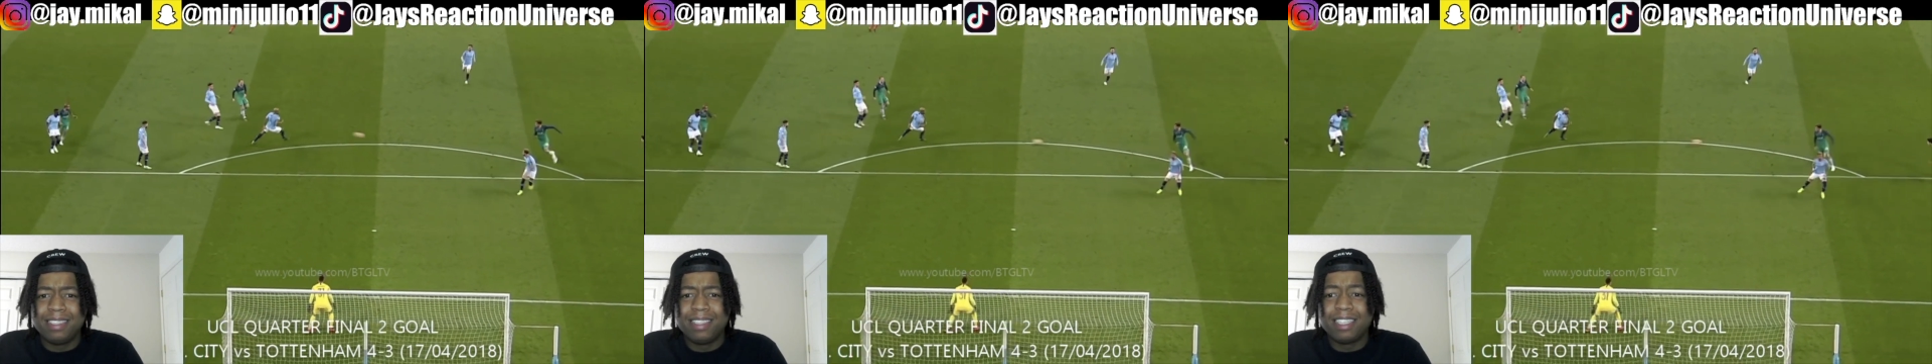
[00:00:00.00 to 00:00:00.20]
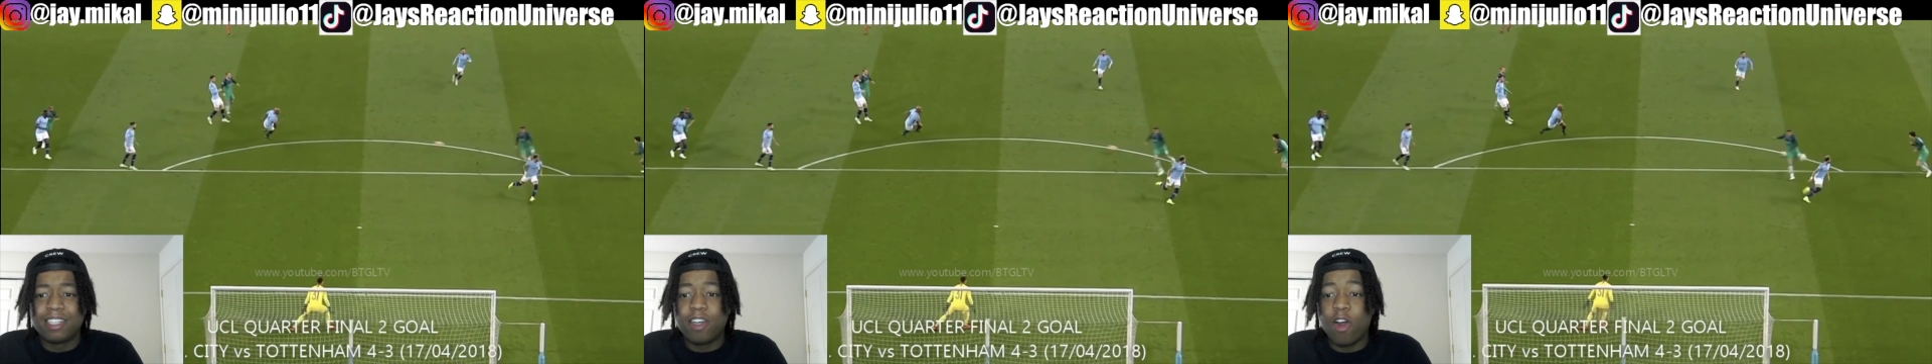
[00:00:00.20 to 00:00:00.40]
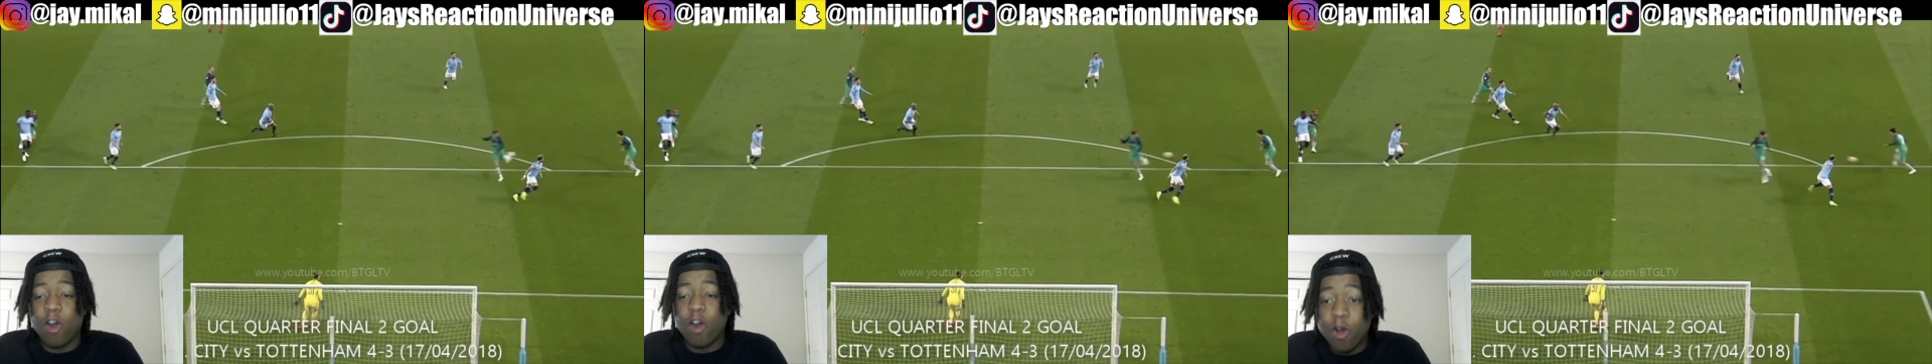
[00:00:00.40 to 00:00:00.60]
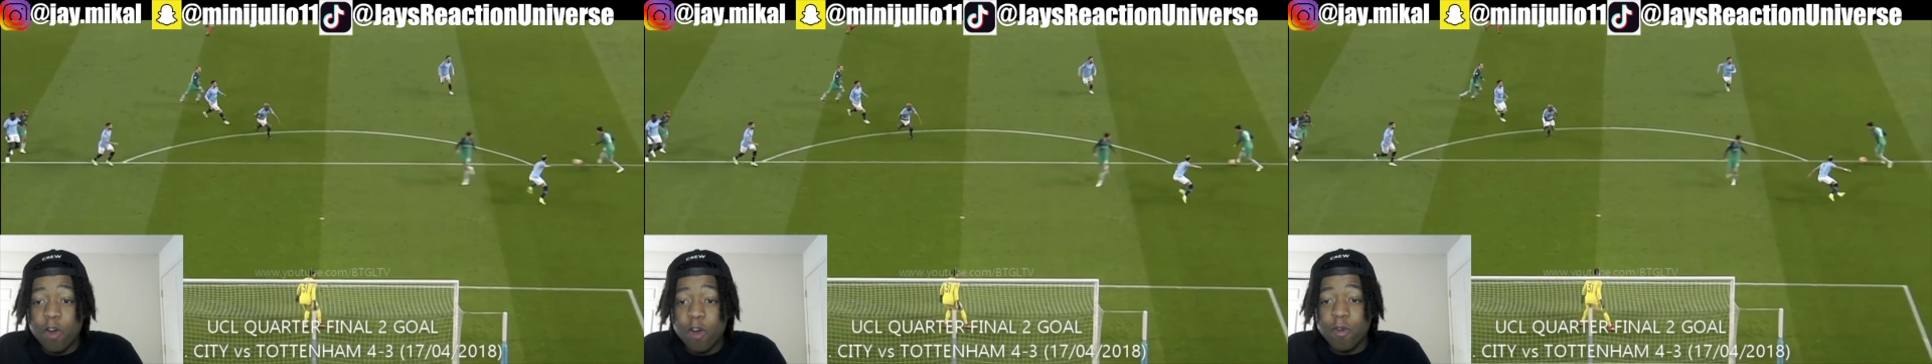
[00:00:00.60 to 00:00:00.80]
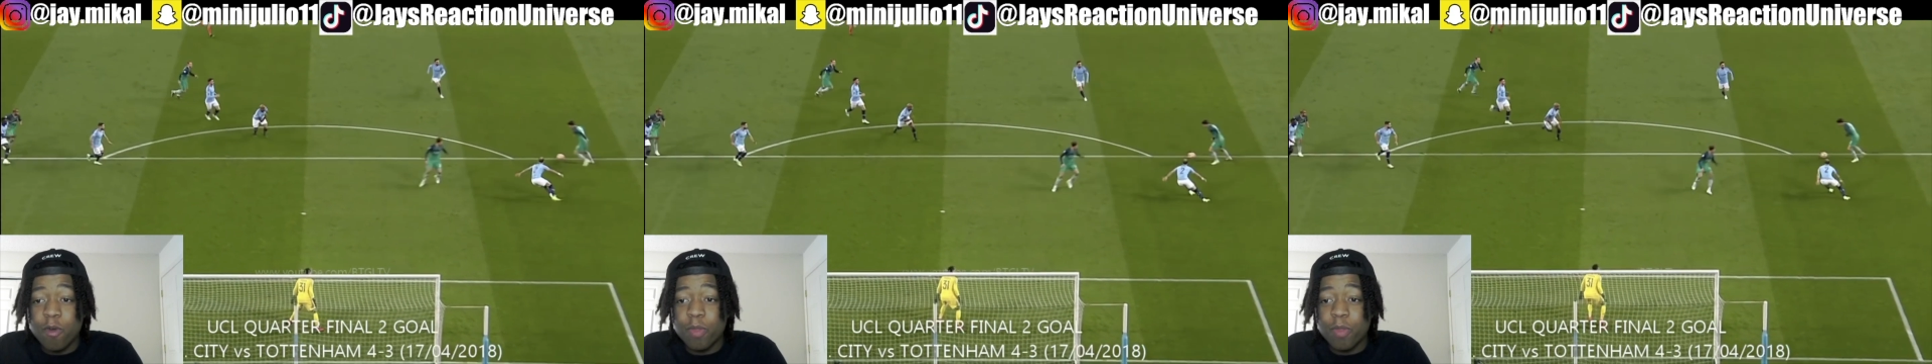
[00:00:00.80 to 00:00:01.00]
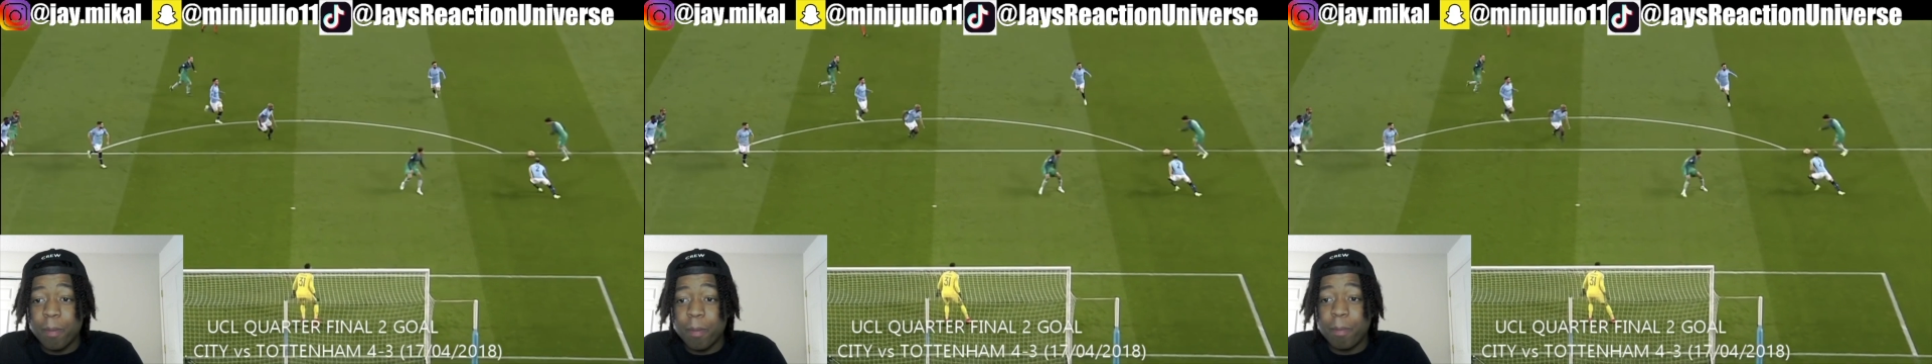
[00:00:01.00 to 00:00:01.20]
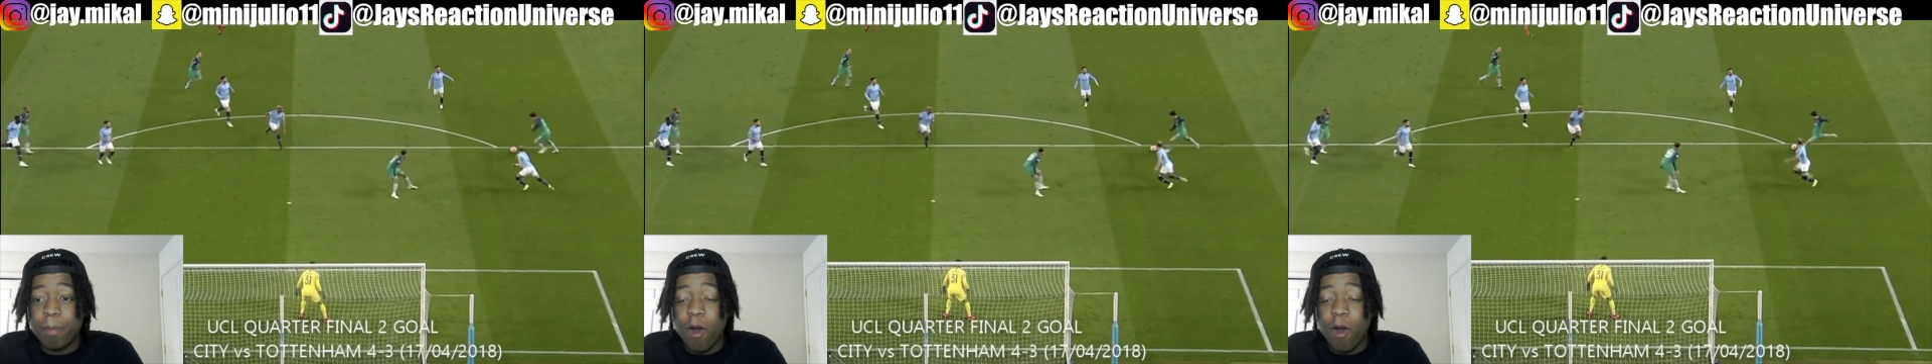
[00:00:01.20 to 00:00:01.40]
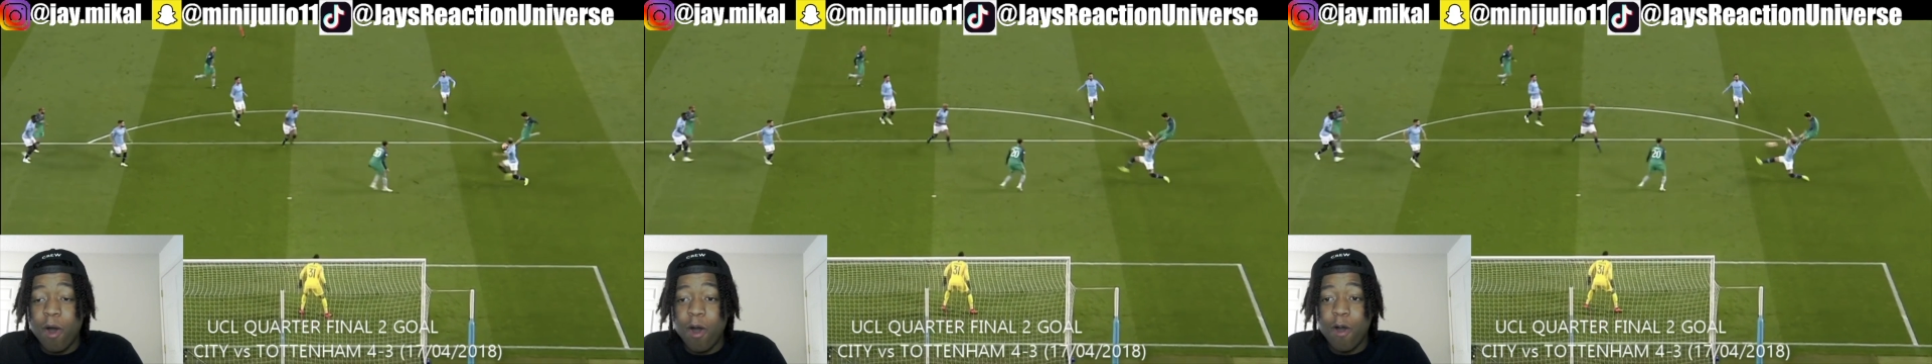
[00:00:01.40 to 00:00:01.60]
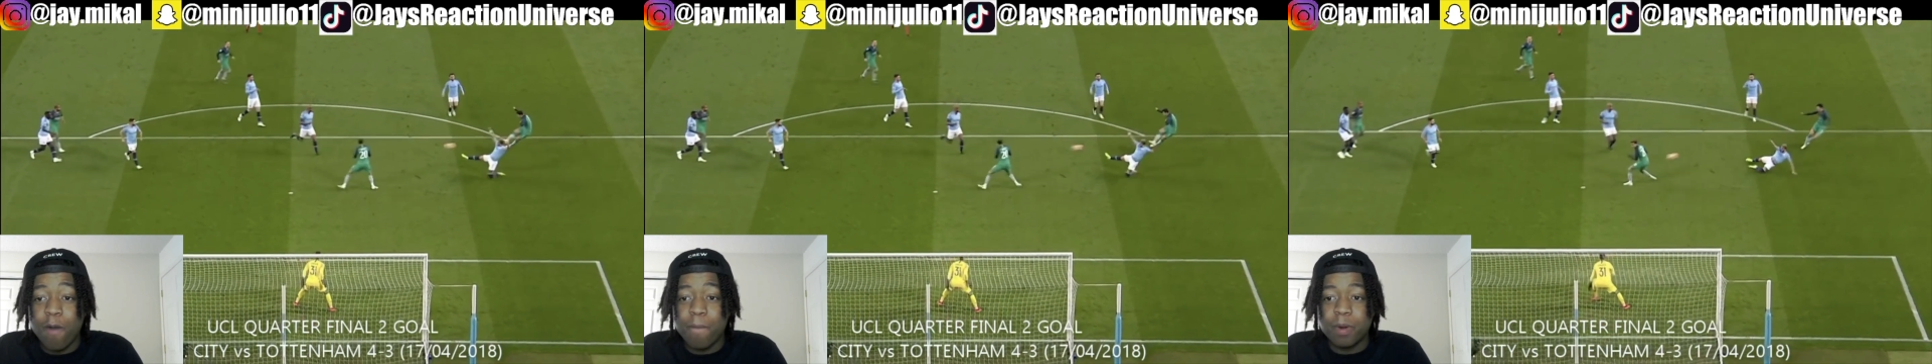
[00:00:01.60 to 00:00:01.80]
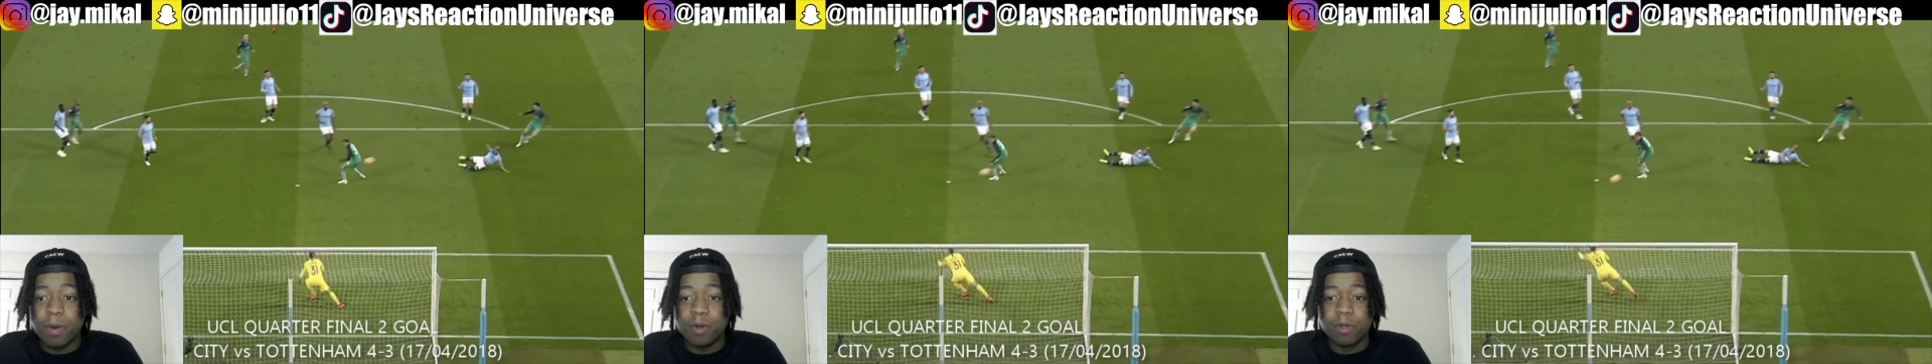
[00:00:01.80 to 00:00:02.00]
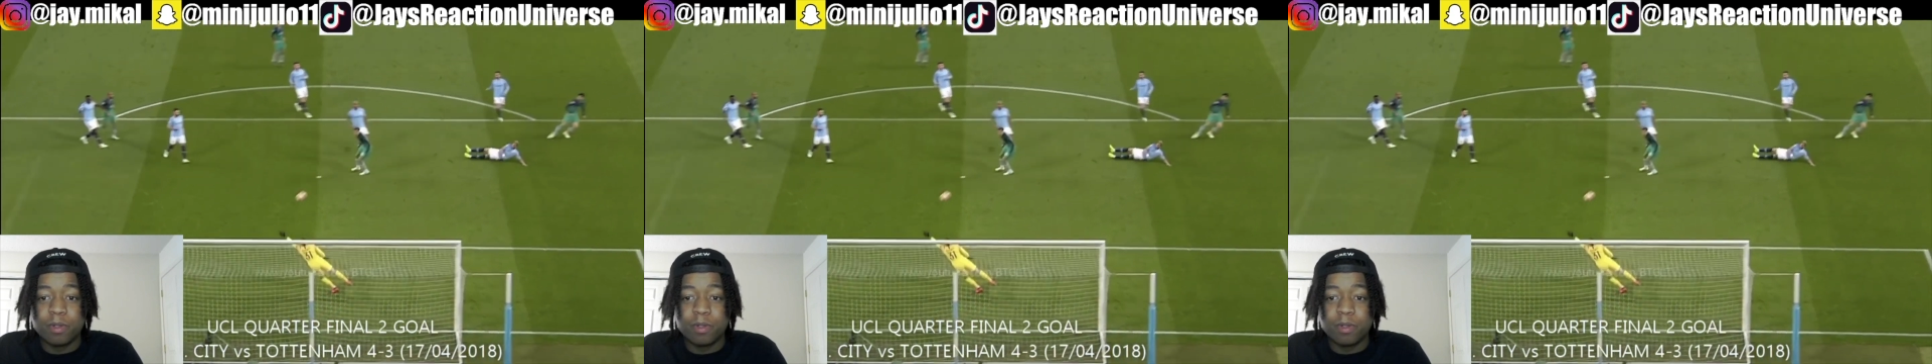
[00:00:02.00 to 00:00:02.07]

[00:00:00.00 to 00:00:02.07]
The curve on the ball, bro.